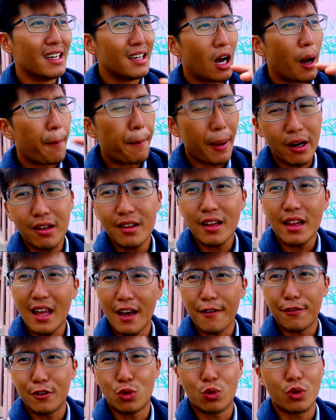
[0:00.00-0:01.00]
Apparently they
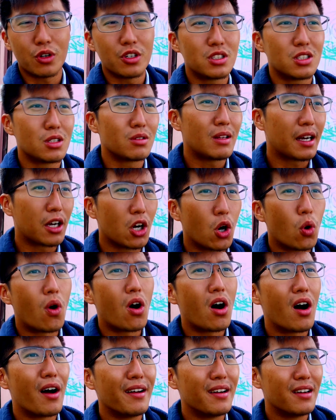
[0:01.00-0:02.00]
have tours here that go
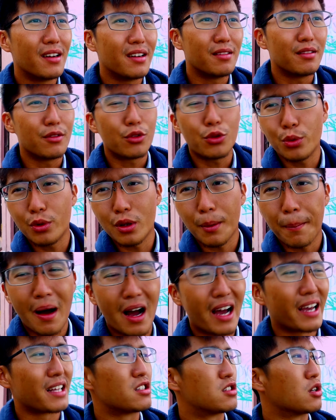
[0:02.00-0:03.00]
on through the
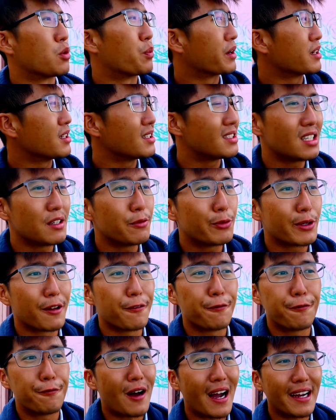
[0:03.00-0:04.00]
mine, so we're gonna see if we can
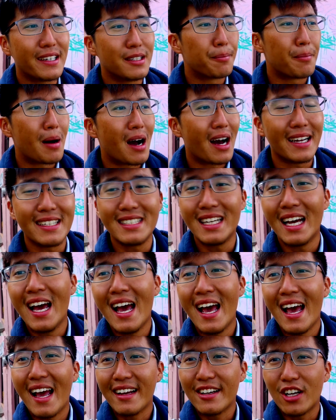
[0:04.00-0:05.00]
find a mine,
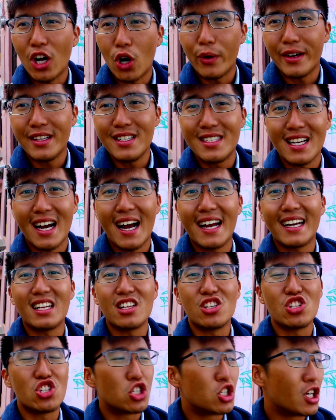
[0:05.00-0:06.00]
go inside
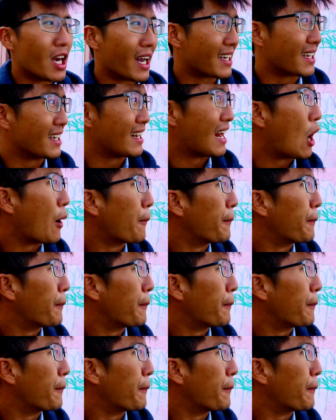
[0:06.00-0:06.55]
and check it out.